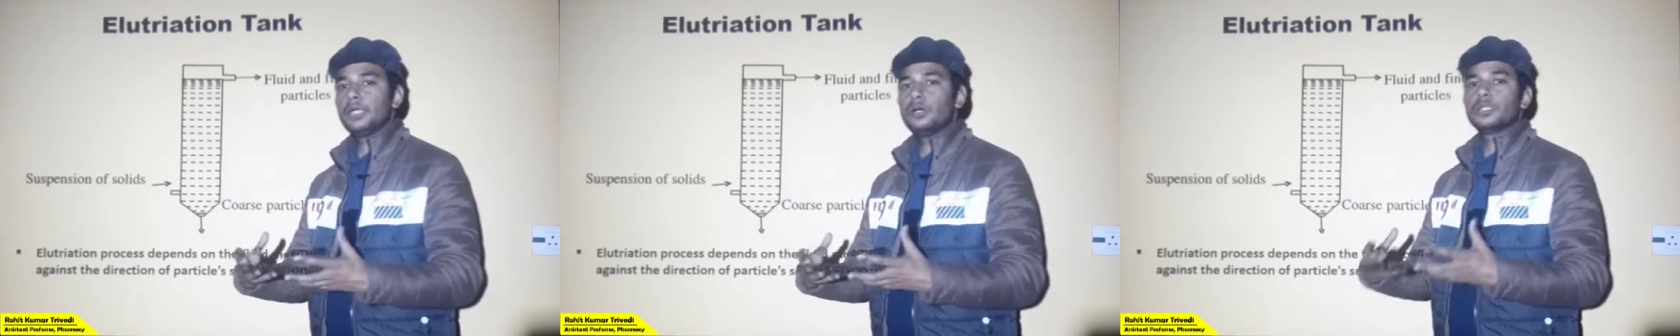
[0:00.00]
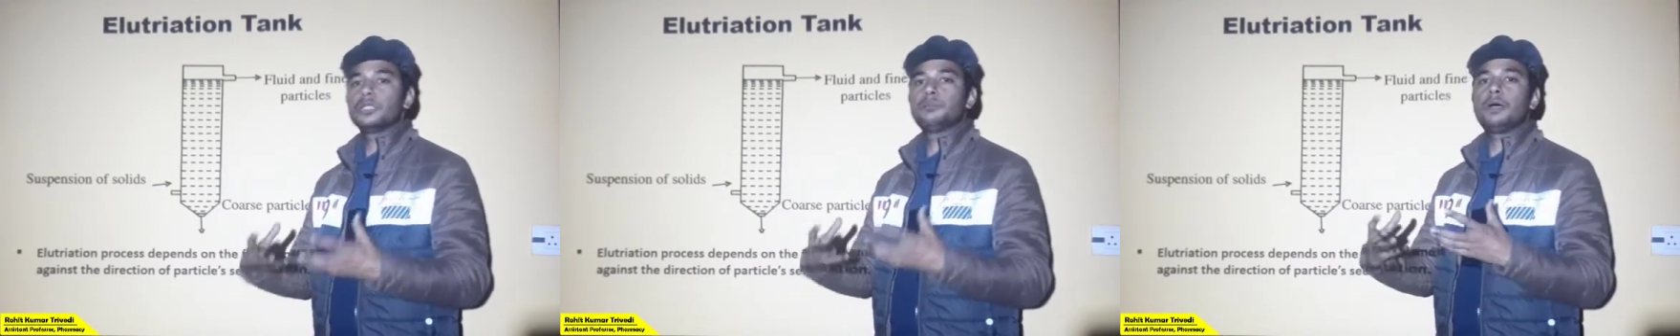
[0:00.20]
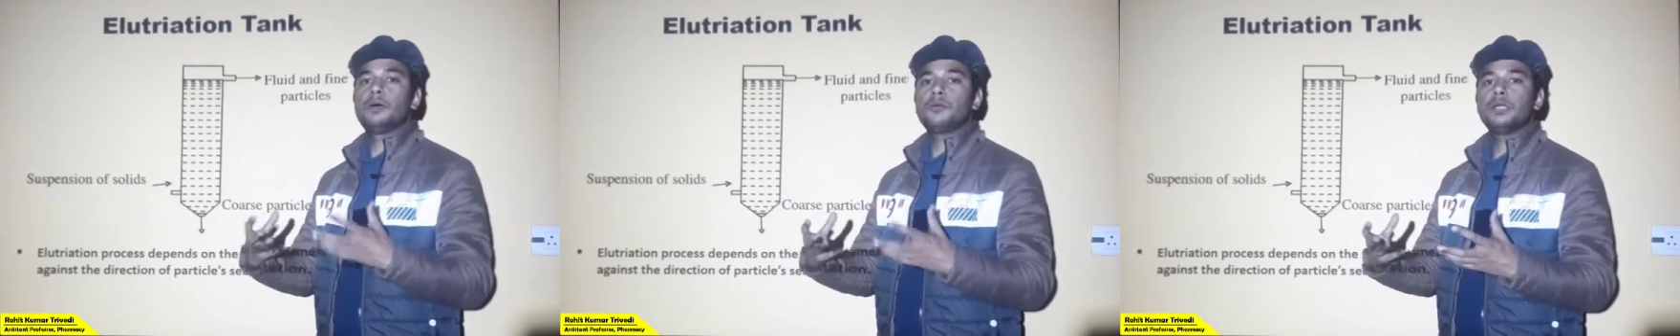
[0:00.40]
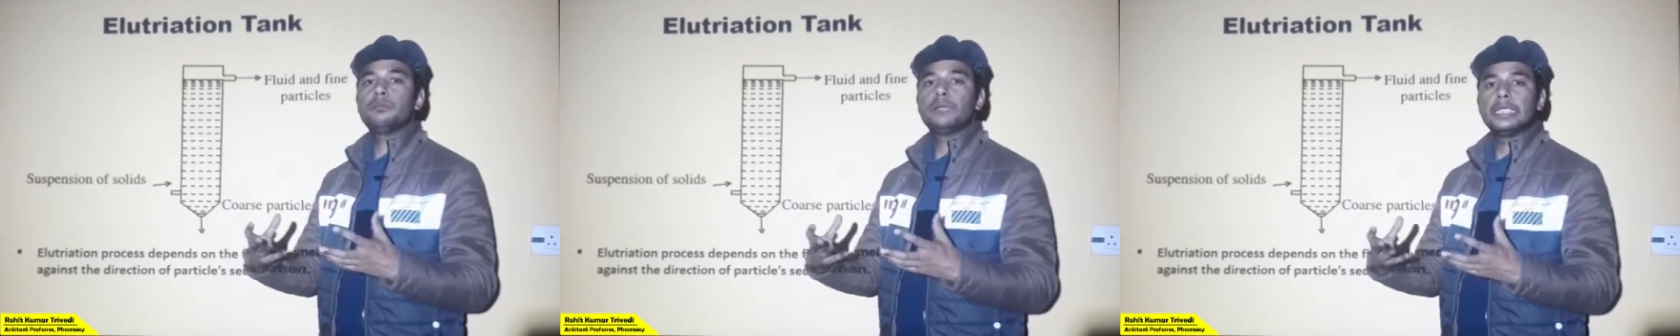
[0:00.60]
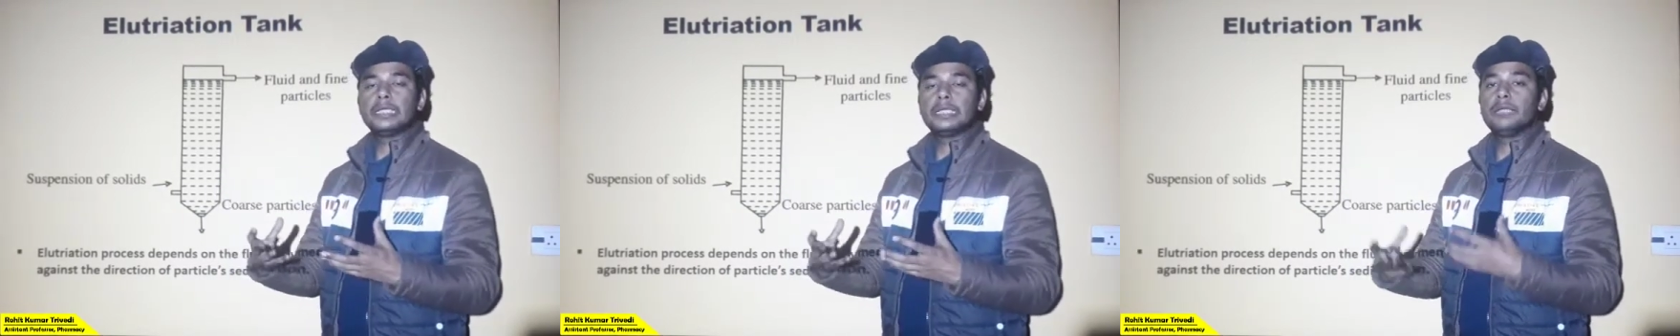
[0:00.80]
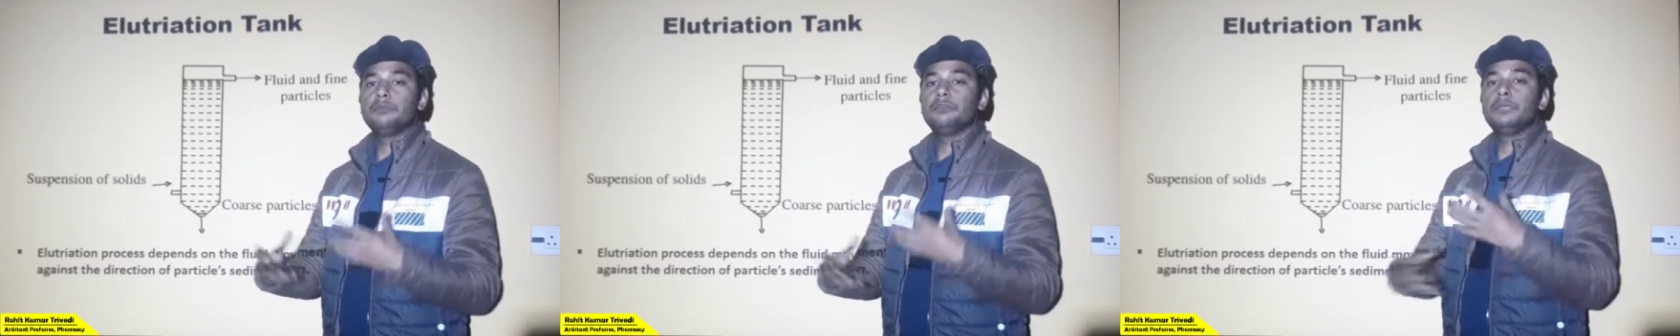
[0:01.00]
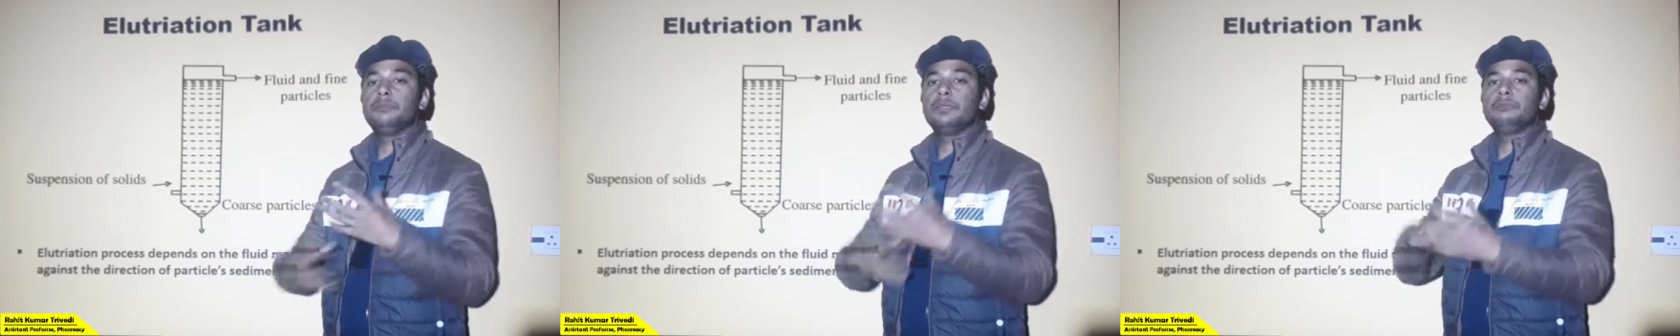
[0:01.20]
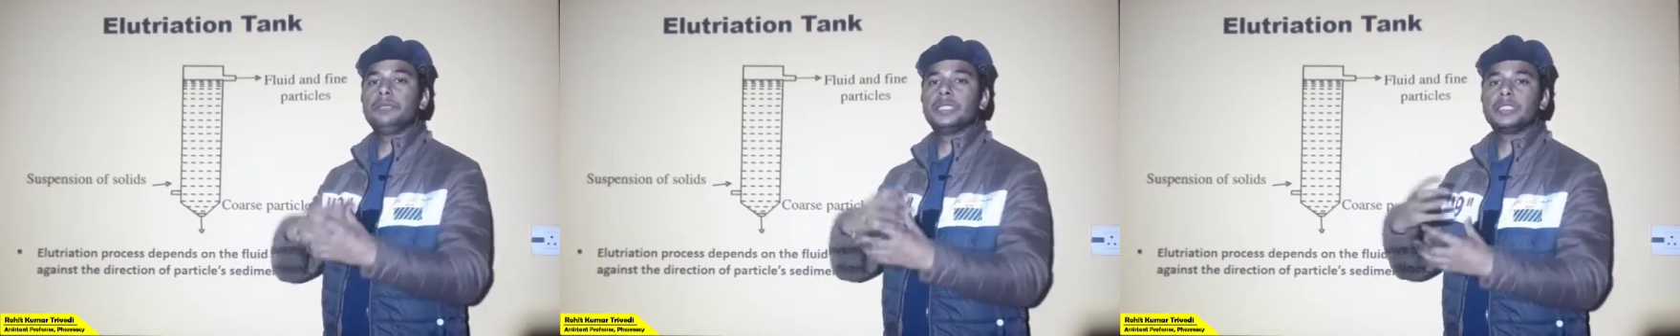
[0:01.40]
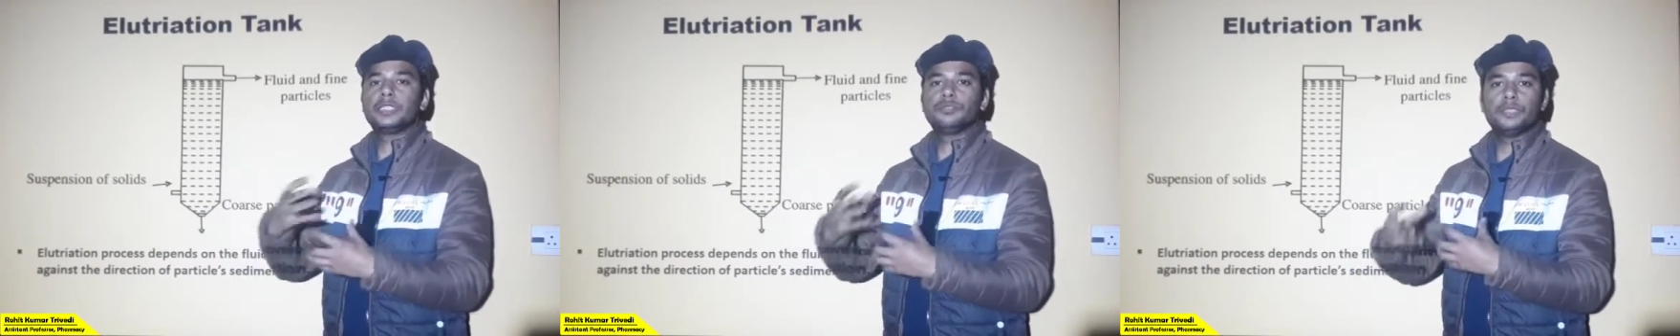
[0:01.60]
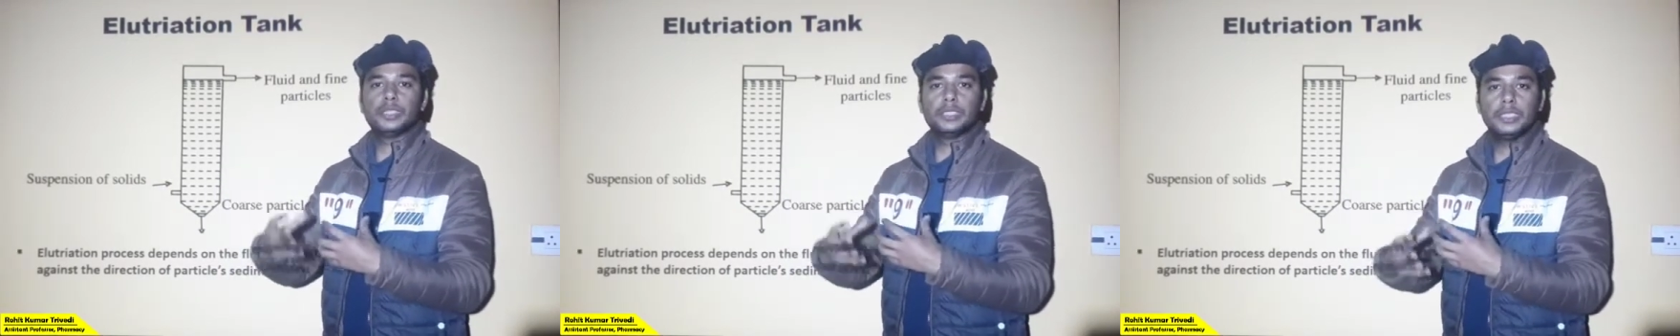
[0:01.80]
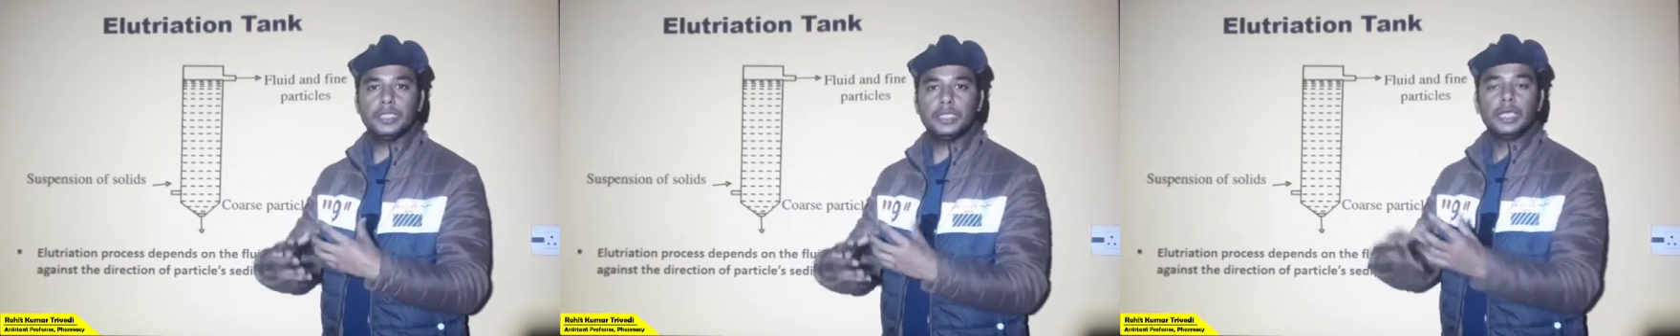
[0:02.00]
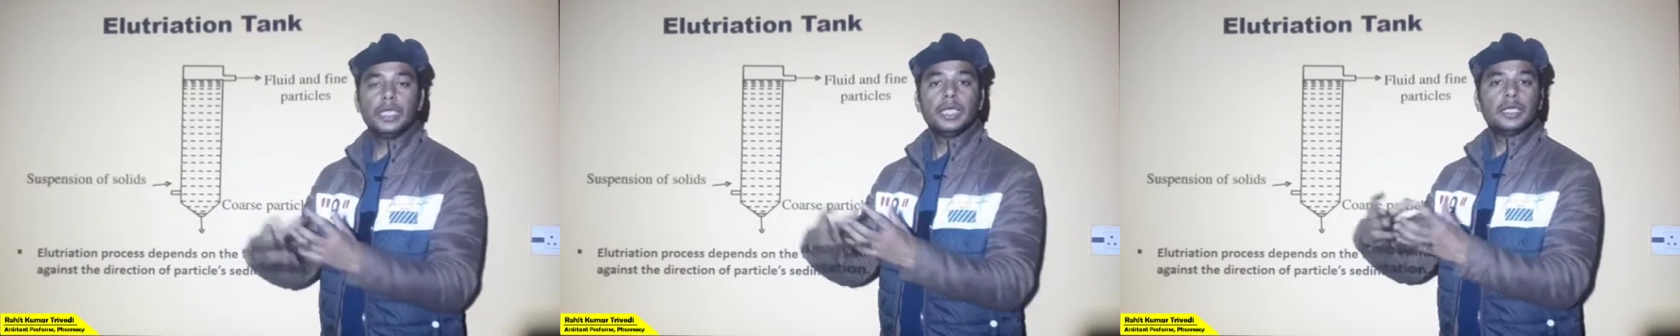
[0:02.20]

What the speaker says: or the powdered material will be mixed with the